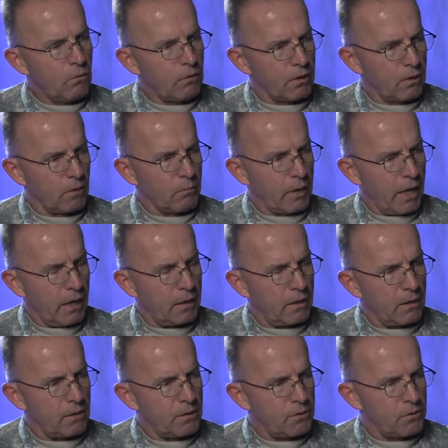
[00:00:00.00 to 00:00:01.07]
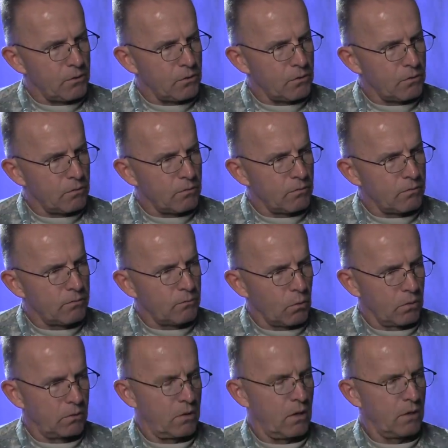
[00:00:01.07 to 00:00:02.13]
we come back into
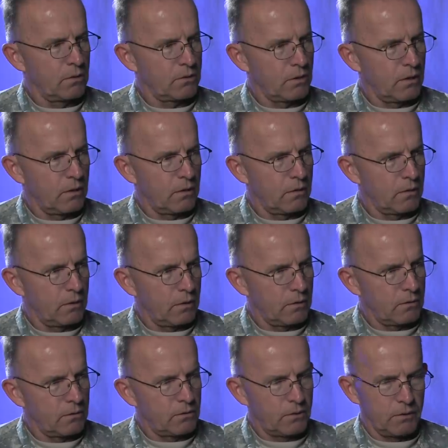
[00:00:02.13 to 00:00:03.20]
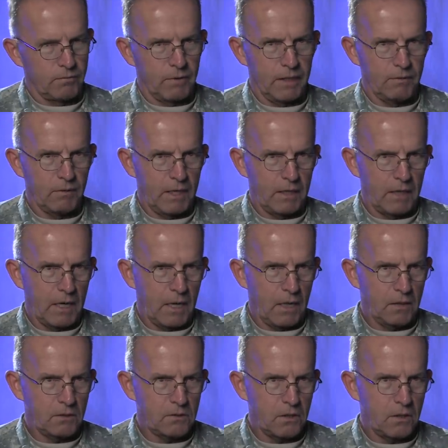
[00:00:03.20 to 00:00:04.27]
Fort Carson on a C-5A
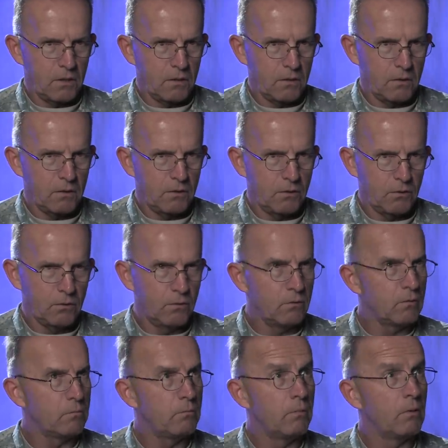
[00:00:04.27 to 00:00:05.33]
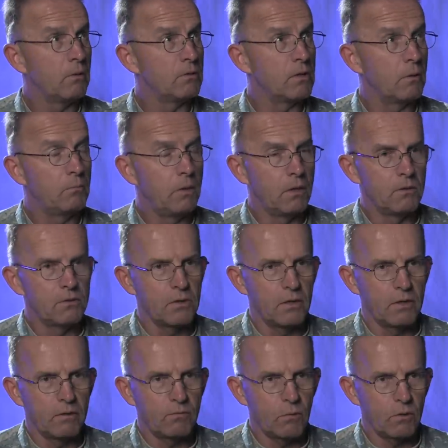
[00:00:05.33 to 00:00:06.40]
Galaxy to, was that,
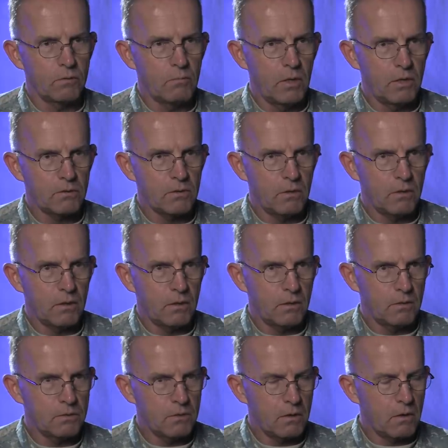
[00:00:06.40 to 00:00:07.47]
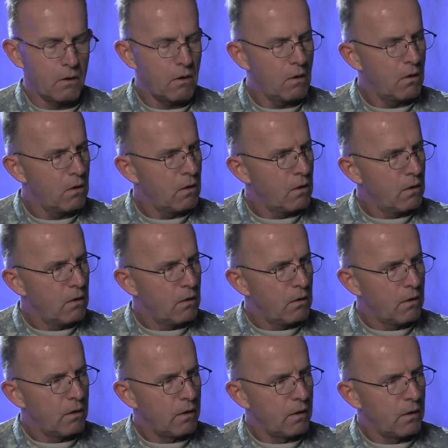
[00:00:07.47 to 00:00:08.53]
Peterson Air Force Base, I think is there.
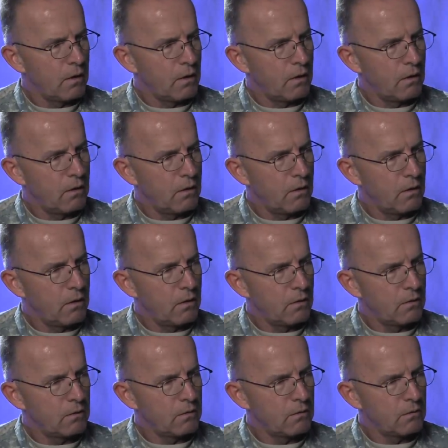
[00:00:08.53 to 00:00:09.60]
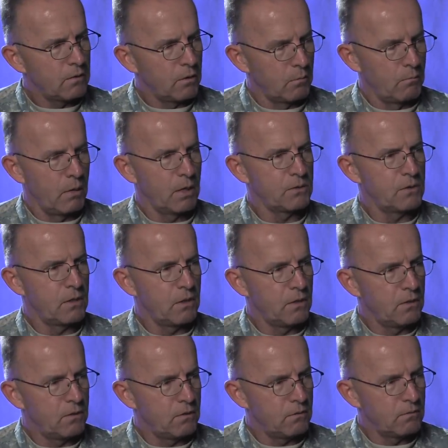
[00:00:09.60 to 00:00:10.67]
And uh, go bust
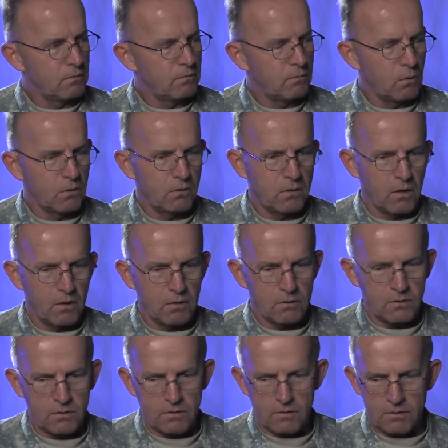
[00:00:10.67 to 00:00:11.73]
into Fort Carson